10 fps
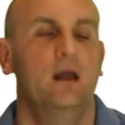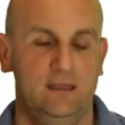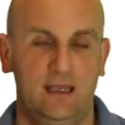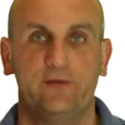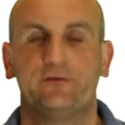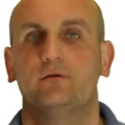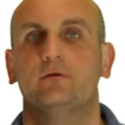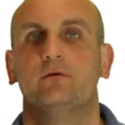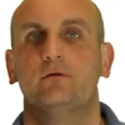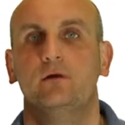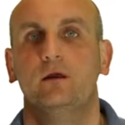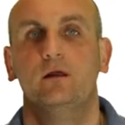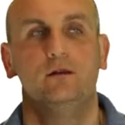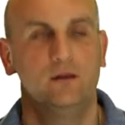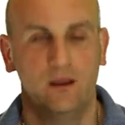Yes.
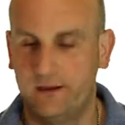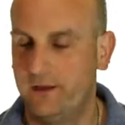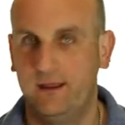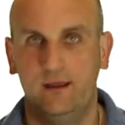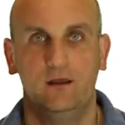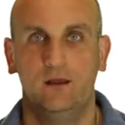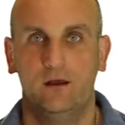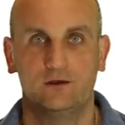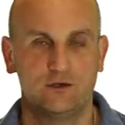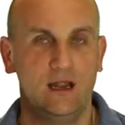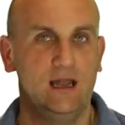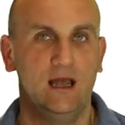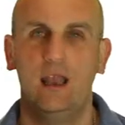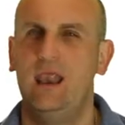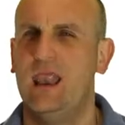Don't go there.
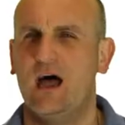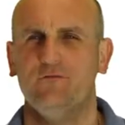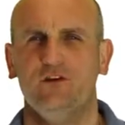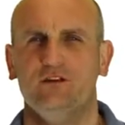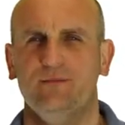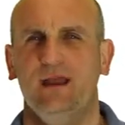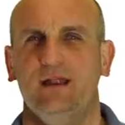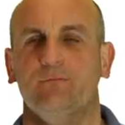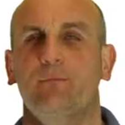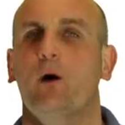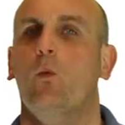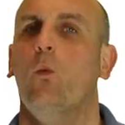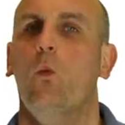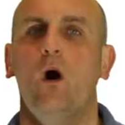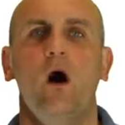Australia, love you to bits, but
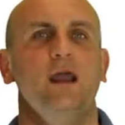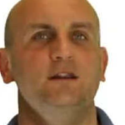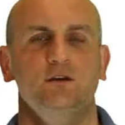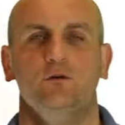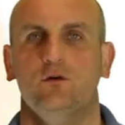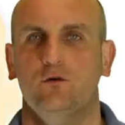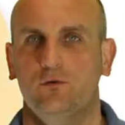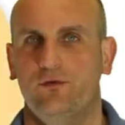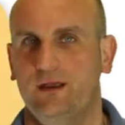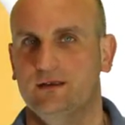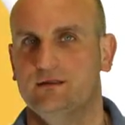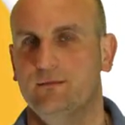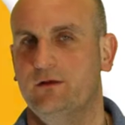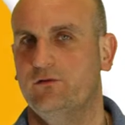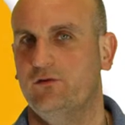why do you call things the
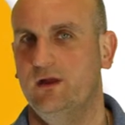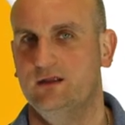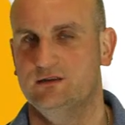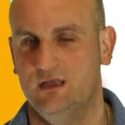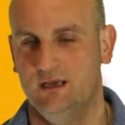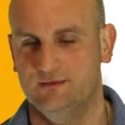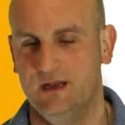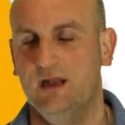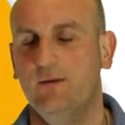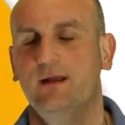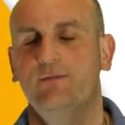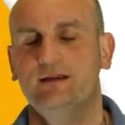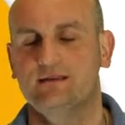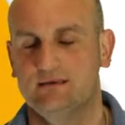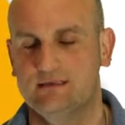most strange things? But anyway,
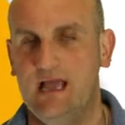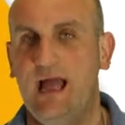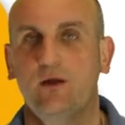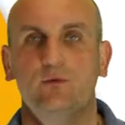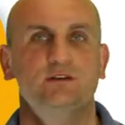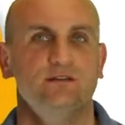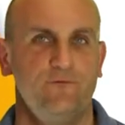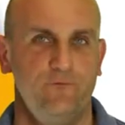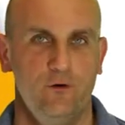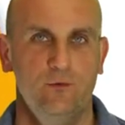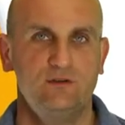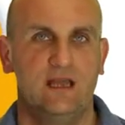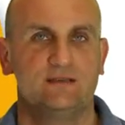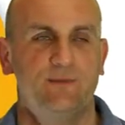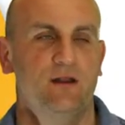this SAC, which is a formal
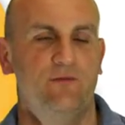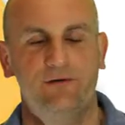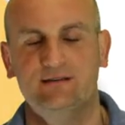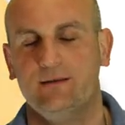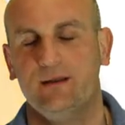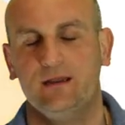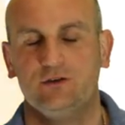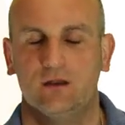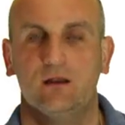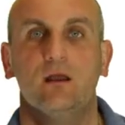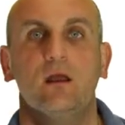test, part of their examination,